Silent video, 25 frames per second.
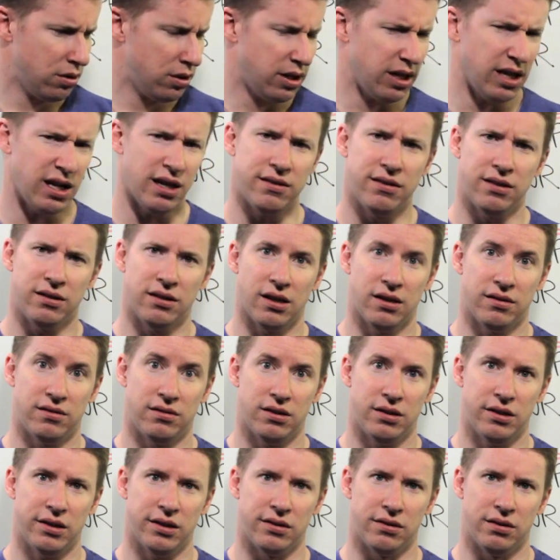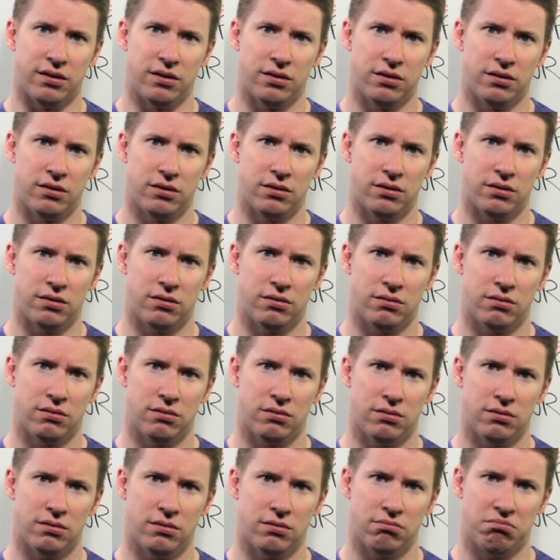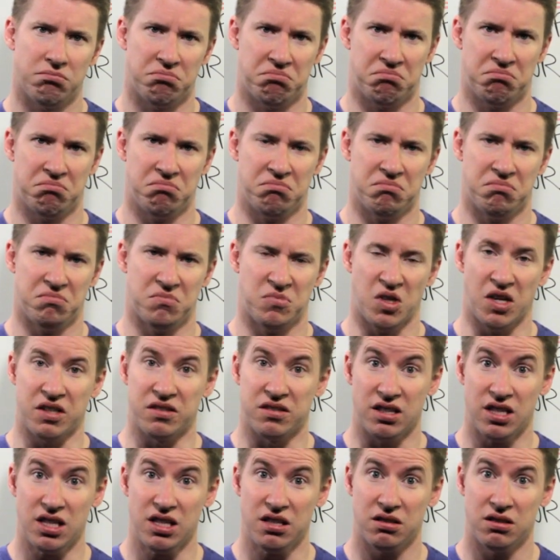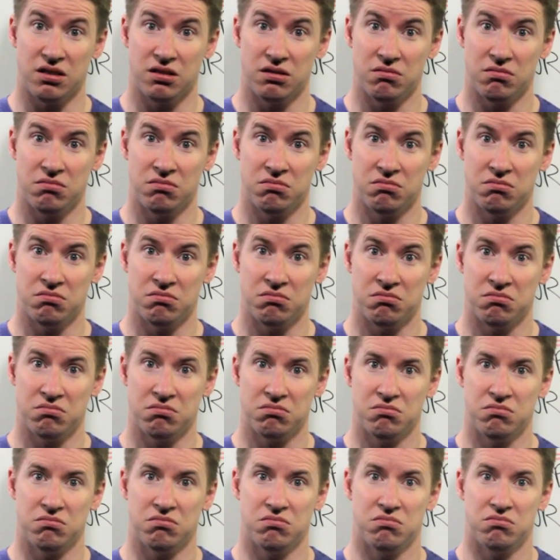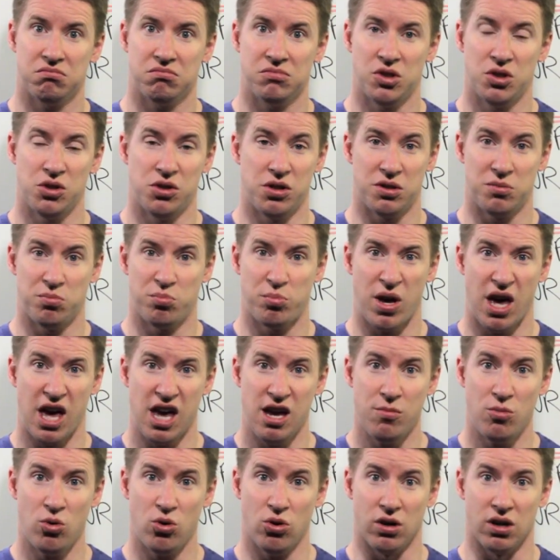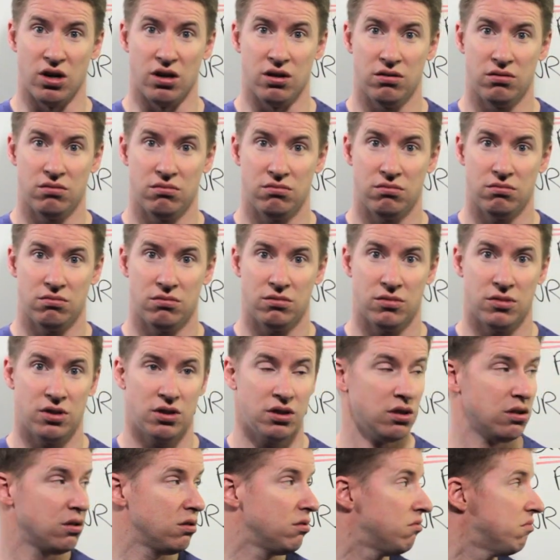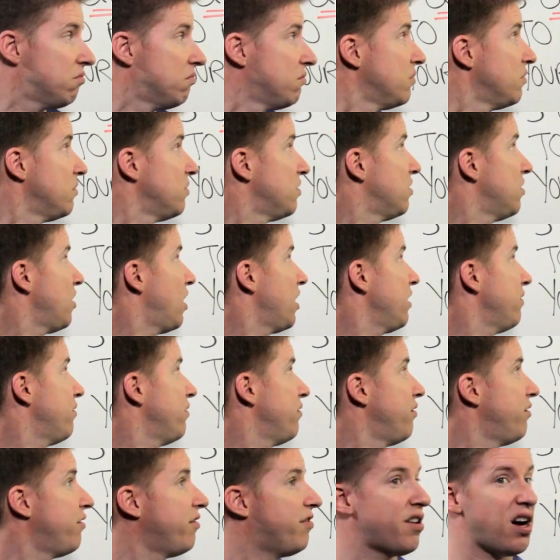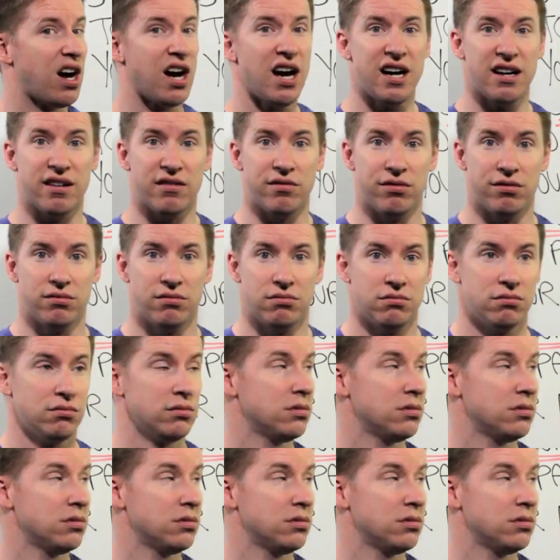yeah, I think that's it. That's it. You just pay more. It's not even five.